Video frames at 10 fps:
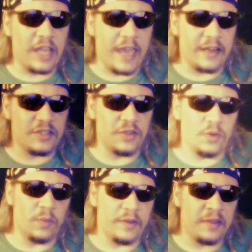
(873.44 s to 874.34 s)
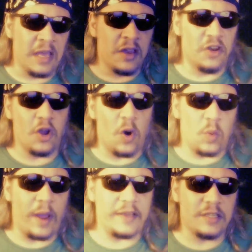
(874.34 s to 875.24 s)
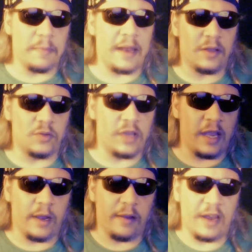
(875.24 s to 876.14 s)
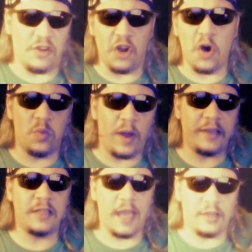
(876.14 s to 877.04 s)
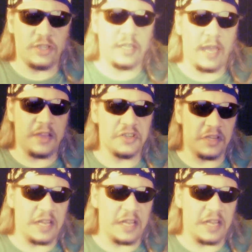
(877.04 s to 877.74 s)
attitude with no right to medical care and no right to education